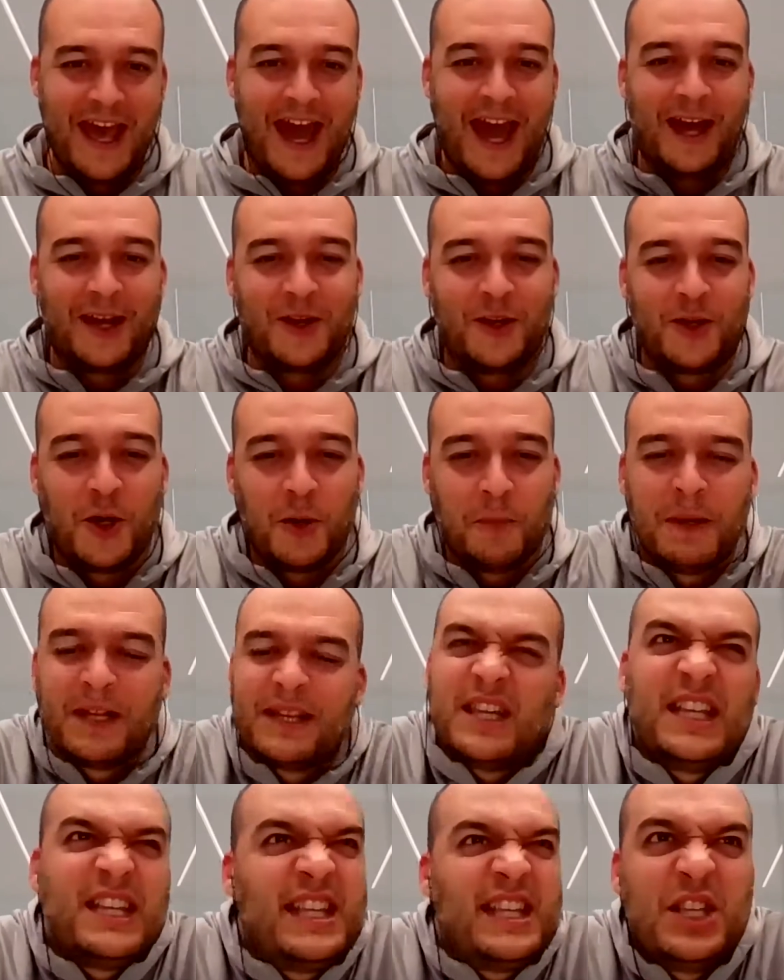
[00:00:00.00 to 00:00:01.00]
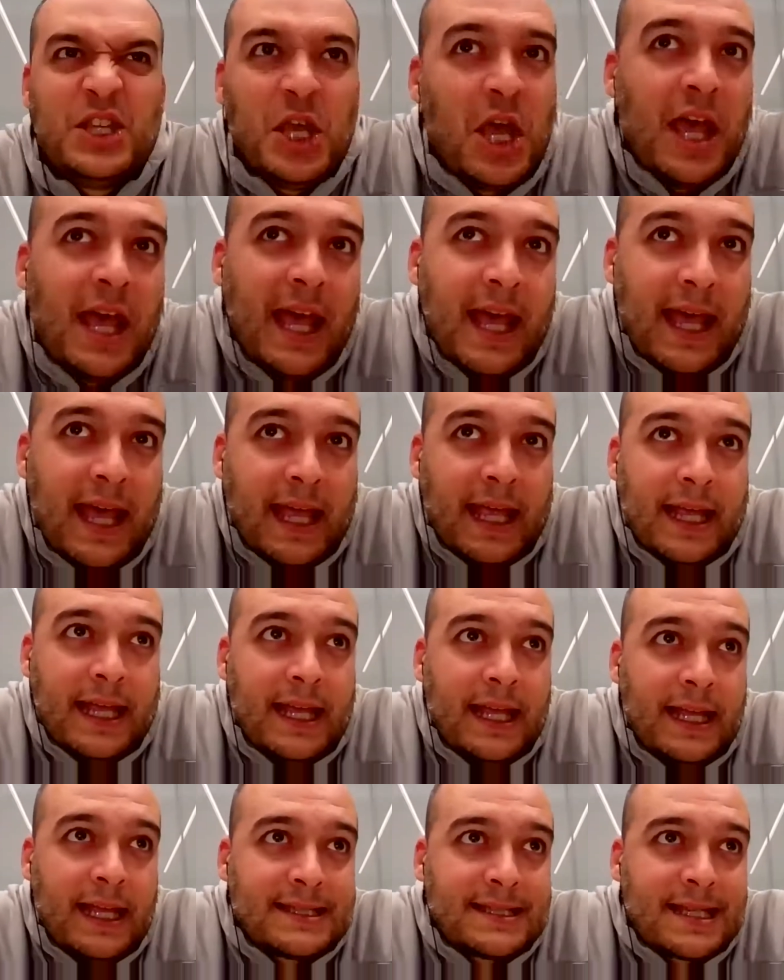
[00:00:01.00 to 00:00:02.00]
I don't know. But
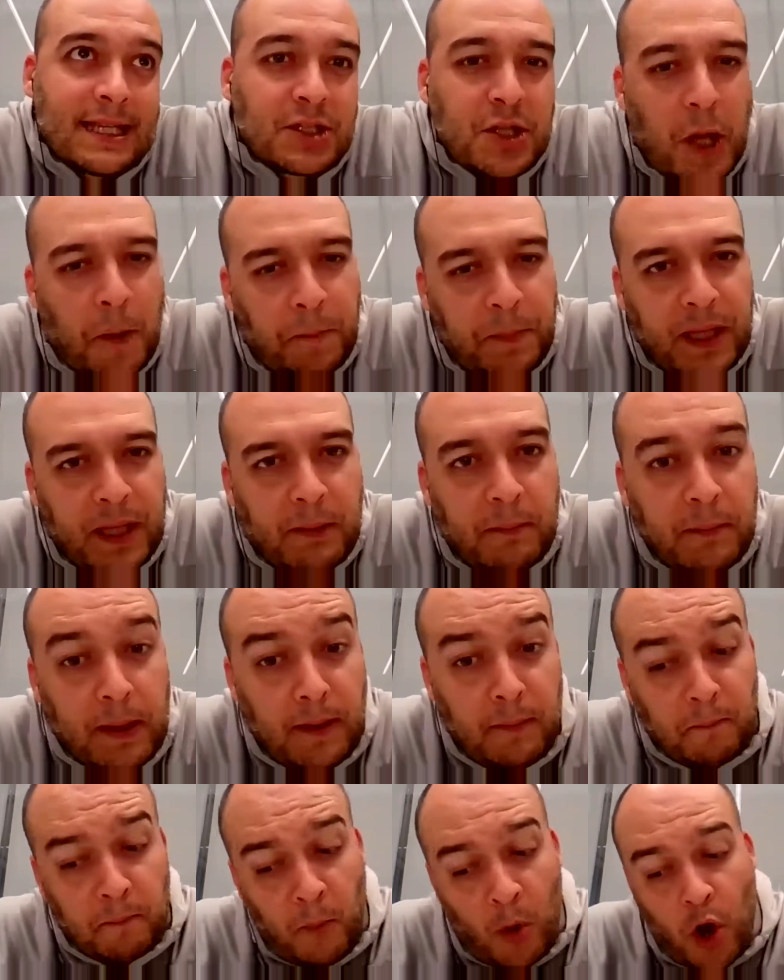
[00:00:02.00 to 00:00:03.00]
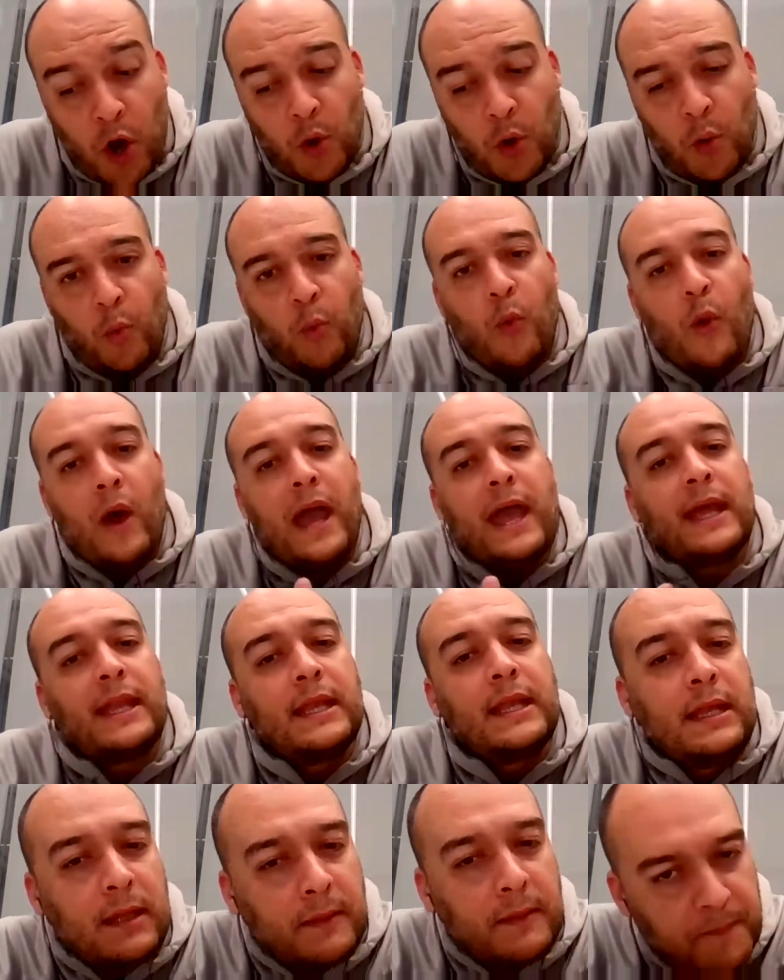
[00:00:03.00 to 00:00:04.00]
it's a topic more
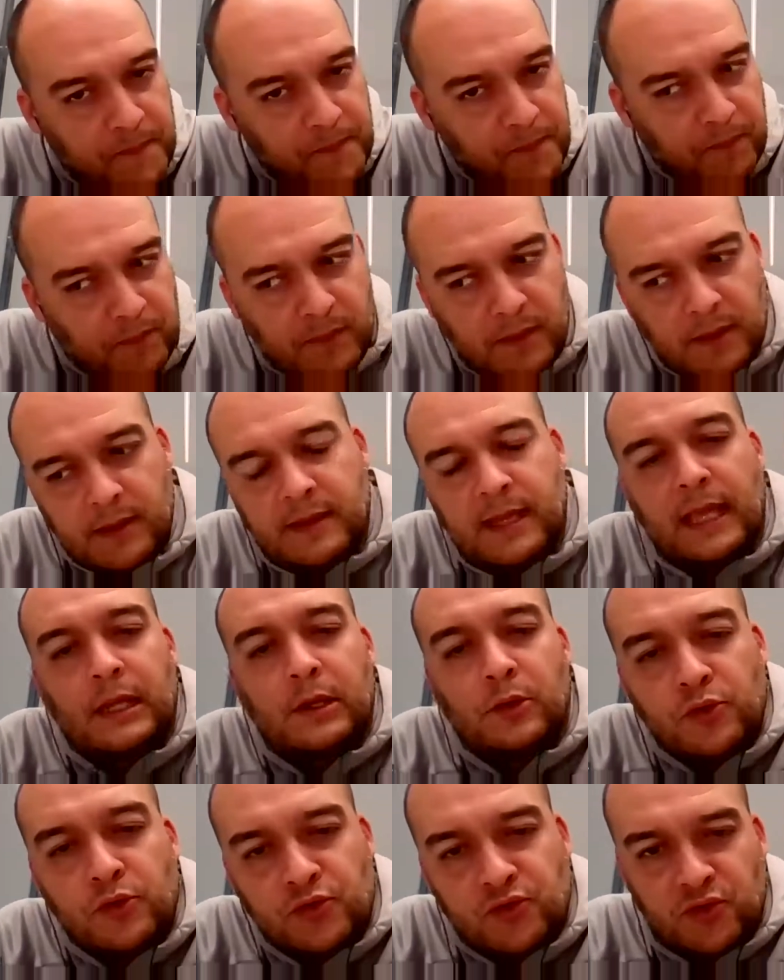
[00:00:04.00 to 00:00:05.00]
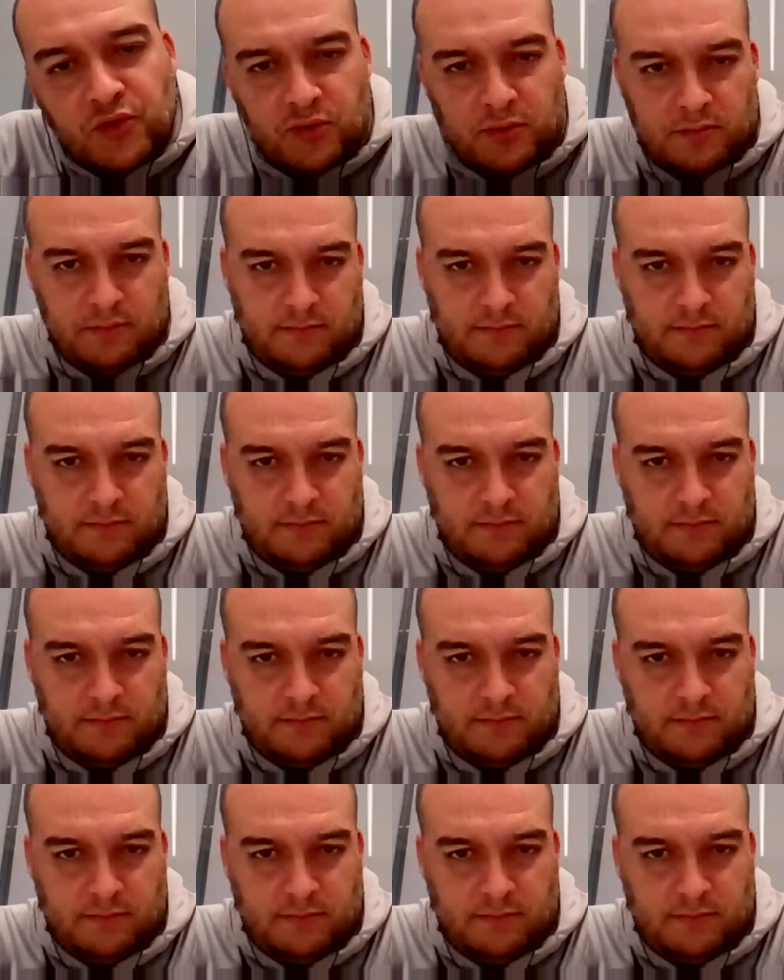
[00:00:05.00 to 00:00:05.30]
when they lose.